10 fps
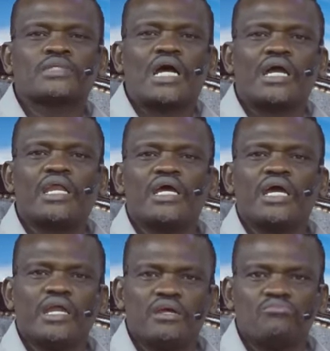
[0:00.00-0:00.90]
an
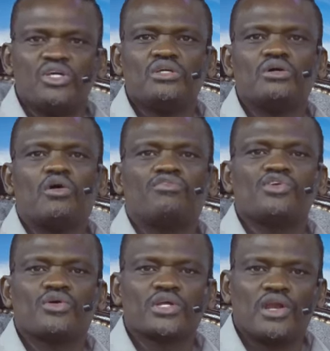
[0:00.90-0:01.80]
enemy of
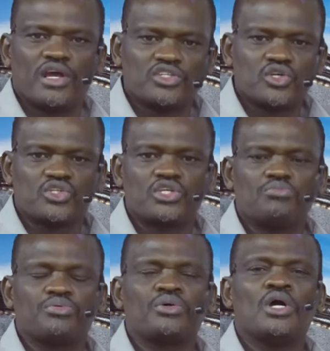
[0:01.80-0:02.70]
your relationship